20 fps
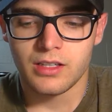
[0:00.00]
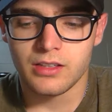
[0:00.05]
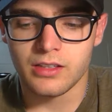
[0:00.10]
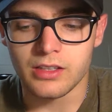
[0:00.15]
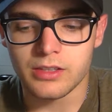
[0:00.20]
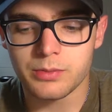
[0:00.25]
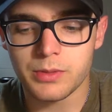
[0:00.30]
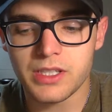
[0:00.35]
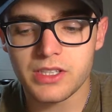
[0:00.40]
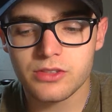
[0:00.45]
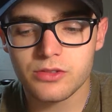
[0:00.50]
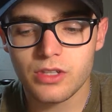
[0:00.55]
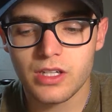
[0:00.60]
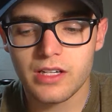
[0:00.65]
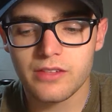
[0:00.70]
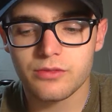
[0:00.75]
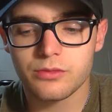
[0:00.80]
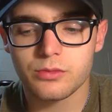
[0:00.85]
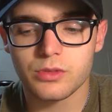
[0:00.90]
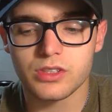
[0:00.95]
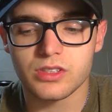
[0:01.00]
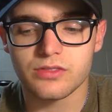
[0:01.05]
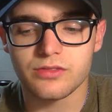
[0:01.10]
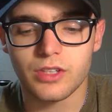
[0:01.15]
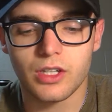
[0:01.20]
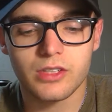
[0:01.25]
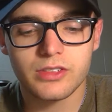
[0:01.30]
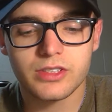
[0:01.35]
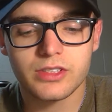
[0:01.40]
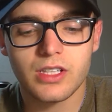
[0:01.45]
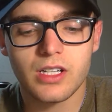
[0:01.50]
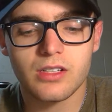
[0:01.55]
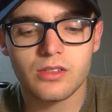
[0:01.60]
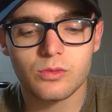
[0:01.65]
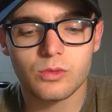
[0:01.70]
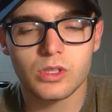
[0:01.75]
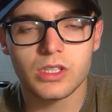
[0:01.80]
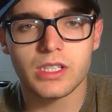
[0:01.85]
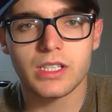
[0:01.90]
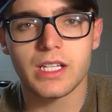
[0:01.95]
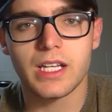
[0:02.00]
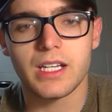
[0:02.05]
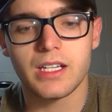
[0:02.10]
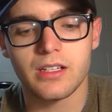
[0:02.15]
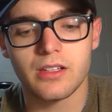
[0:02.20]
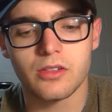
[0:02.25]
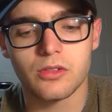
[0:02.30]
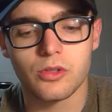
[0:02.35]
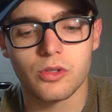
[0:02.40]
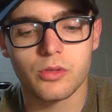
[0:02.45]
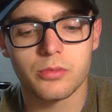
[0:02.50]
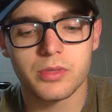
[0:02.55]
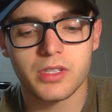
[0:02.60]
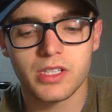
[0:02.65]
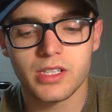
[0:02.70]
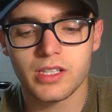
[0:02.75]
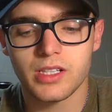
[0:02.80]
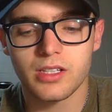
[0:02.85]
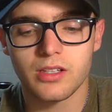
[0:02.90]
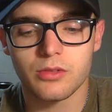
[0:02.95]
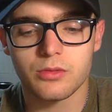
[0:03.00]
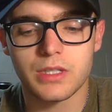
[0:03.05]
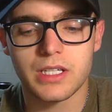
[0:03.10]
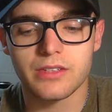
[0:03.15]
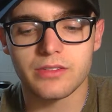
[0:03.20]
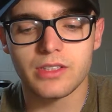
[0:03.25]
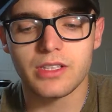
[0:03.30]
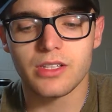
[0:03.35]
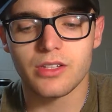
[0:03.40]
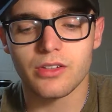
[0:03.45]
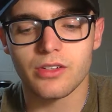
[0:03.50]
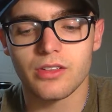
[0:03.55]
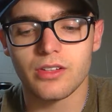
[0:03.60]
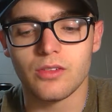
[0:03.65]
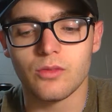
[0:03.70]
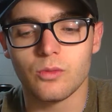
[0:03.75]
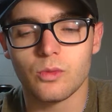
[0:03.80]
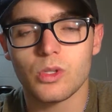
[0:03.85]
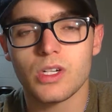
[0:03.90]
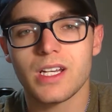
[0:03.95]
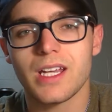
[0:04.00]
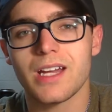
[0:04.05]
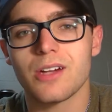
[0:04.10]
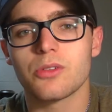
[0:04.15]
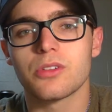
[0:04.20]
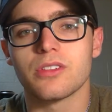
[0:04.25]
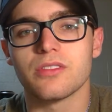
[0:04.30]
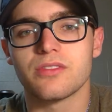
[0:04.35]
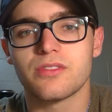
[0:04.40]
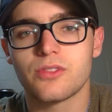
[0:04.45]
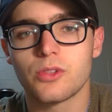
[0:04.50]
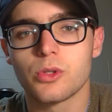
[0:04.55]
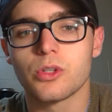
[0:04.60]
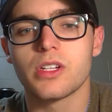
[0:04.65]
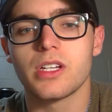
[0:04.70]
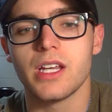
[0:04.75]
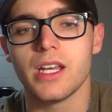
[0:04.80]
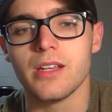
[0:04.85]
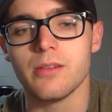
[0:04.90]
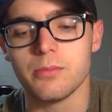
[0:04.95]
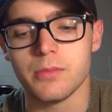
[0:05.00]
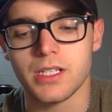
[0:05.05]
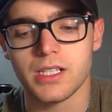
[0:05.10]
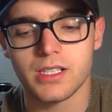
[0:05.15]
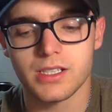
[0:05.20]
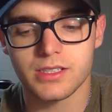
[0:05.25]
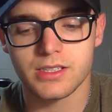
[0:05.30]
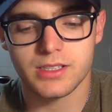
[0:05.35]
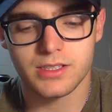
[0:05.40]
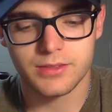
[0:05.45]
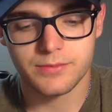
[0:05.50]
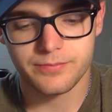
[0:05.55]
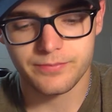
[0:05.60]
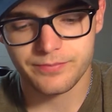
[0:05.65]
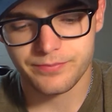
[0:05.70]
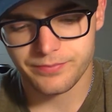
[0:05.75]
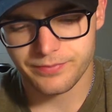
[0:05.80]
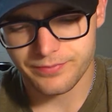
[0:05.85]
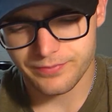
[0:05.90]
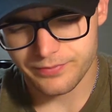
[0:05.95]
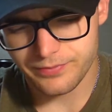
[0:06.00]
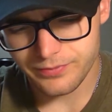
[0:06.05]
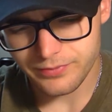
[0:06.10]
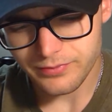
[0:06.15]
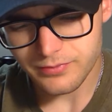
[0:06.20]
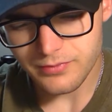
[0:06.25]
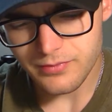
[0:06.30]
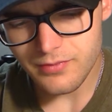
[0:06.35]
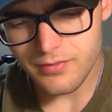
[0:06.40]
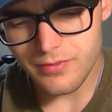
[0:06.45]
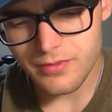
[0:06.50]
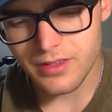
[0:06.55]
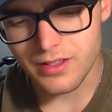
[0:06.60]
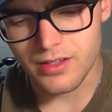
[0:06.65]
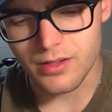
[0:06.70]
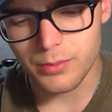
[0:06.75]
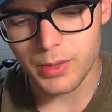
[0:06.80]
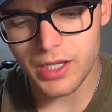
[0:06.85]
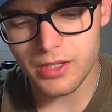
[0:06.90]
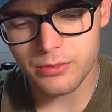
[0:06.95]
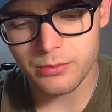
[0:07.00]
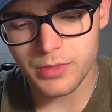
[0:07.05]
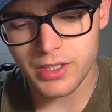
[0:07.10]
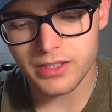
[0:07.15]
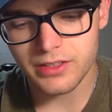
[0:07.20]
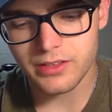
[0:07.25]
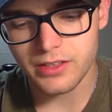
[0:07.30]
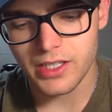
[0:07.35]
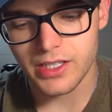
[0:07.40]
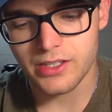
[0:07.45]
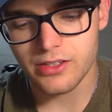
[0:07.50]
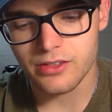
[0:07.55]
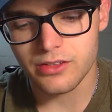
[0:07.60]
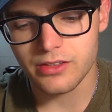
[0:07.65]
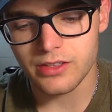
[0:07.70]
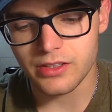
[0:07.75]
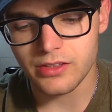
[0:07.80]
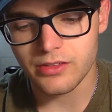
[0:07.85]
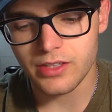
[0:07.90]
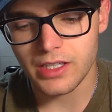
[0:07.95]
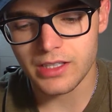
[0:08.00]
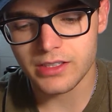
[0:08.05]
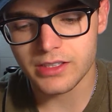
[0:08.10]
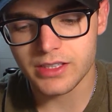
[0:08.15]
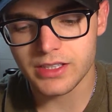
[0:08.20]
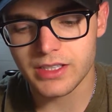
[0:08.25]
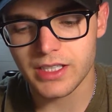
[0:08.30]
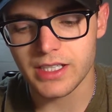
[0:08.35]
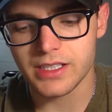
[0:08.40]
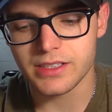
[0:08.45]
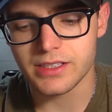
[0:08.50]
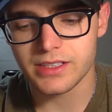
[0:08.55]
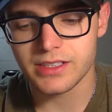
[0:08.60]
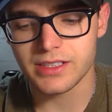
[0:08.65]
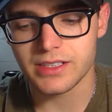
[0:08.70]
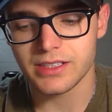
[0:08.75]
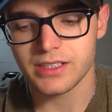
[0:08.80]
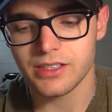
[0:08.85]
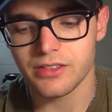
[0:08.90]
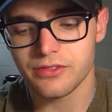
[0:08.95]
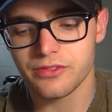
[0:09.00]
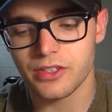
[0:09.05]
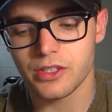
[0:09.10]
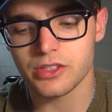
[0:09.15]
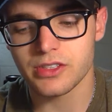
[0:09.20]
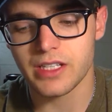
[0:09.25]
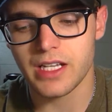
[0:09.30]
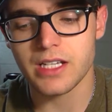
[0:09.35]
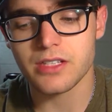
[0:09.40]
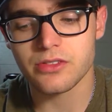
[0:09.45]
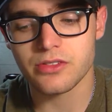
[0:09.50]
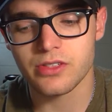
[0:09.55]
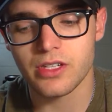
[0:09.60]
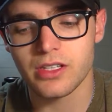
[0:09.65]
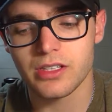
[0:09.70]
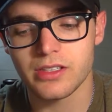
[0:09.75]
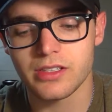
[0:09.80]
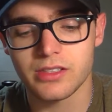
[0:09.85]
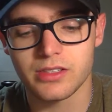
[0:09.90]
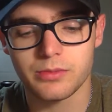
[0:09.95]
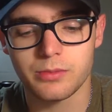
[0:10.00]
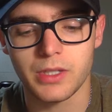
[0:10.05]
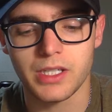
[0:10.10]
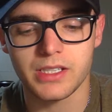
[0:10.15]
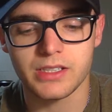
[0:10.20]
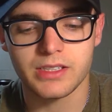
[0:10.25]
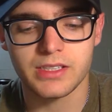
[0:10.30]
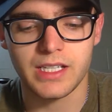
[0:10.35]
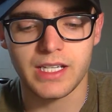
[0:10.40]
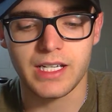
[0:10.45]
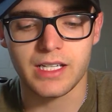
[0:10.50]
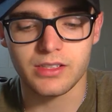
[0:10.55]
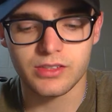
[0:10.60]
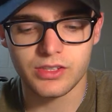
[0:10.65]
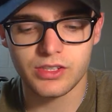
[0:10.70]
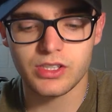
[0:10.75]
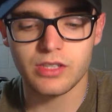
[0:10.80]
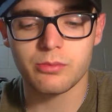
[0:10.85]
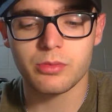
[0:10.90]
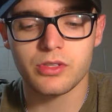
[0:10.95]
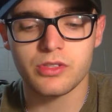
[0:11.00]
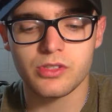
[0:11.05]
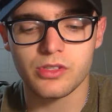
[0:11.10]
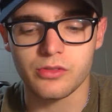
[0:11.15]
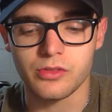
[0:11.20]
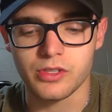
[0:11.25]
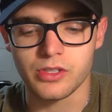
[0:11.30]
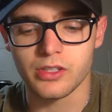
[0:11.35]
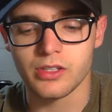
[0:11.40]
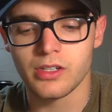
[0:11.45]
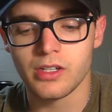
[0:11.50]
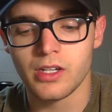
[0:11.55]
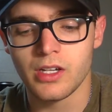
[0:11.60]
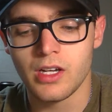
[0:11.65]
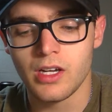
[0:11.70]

The spacecraft was Vostok 1 and it orbited around the Earth in 1 hour and 48 minutes. About a month later, the United States sent their first astronaut into space, Alan Shepard Jr.,